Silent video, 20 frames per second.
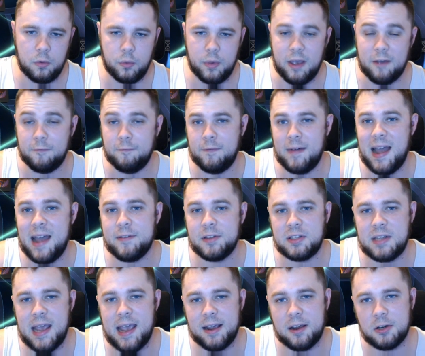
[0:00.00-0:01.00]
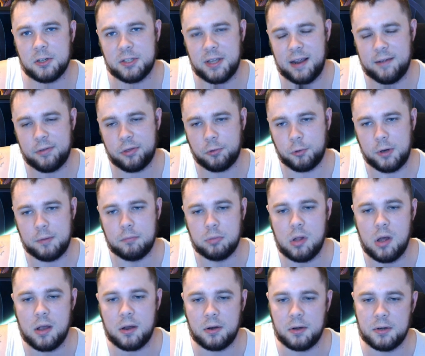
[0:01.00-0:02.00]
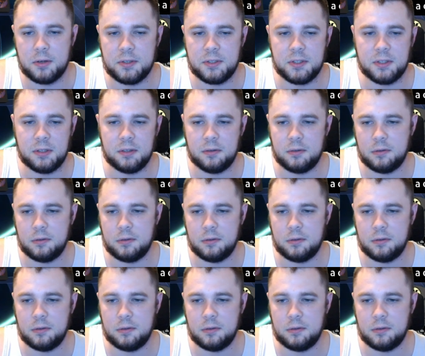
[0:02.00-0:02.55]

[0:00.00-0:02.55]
We have 5 attackers, they have 3 blockers.